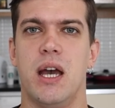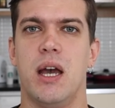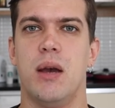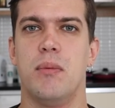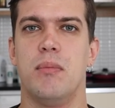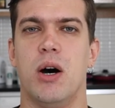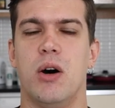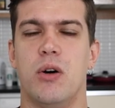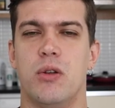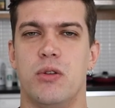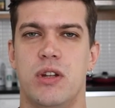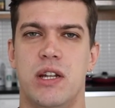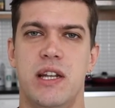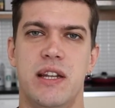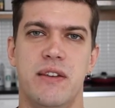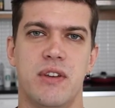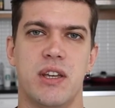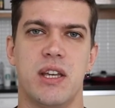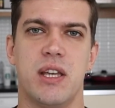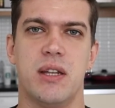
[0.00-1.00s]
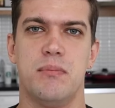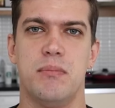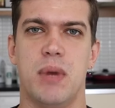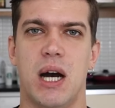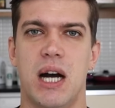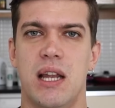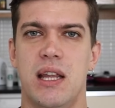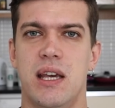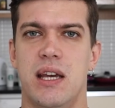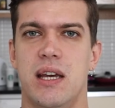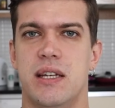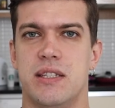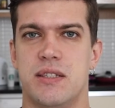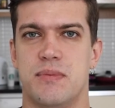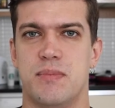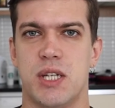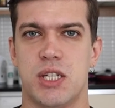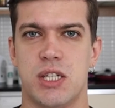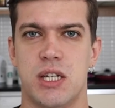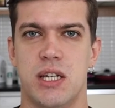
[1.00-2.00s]
about living in Bali,
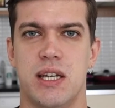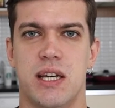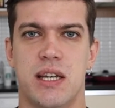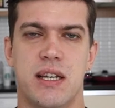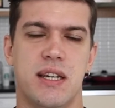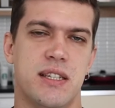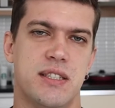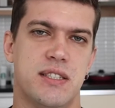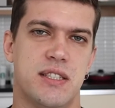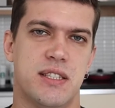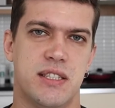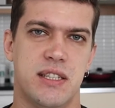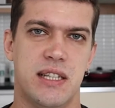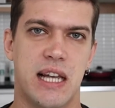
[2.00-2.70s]
especially as